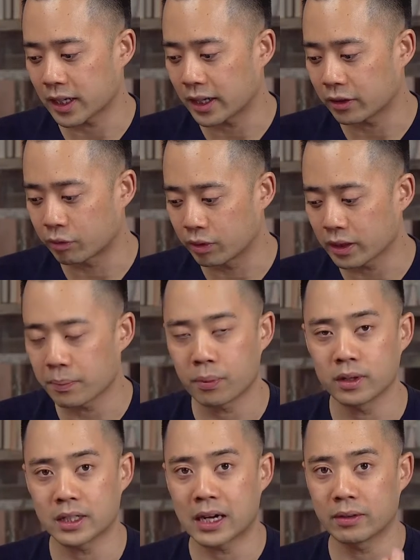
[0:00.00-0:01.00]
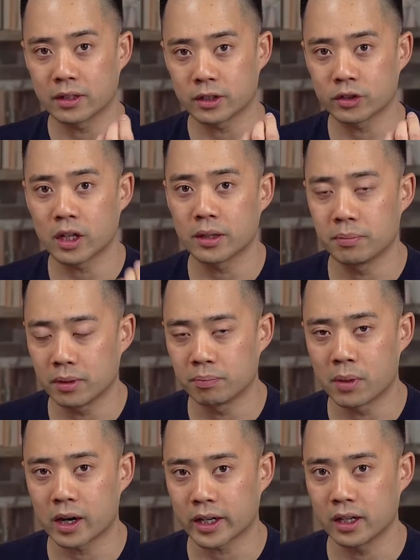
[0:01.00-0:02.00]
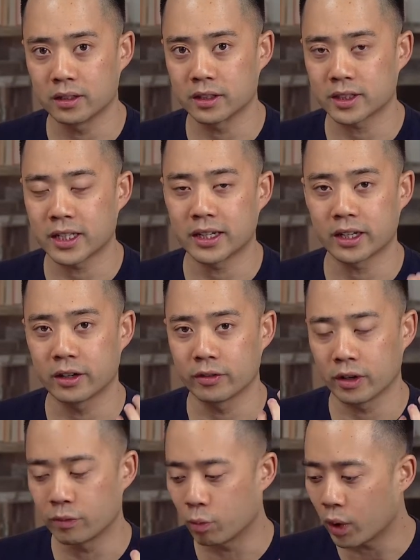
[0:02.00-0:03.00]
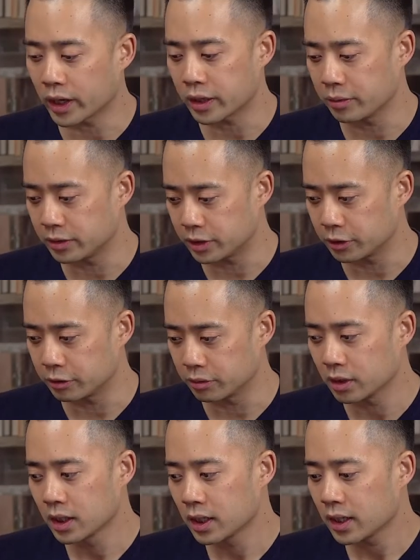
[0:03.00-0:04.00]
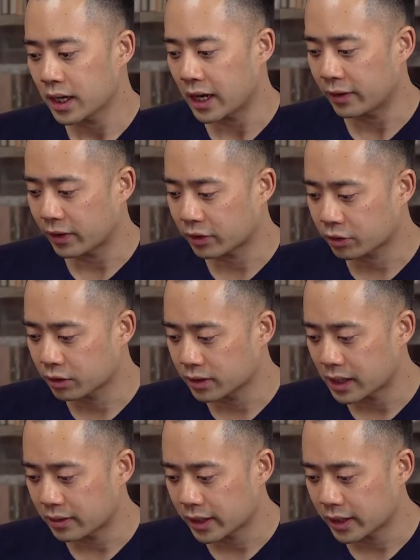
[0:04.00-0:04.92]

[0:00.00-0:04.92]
And it's really important to have a solid market understanding of what you do. And if I scroll down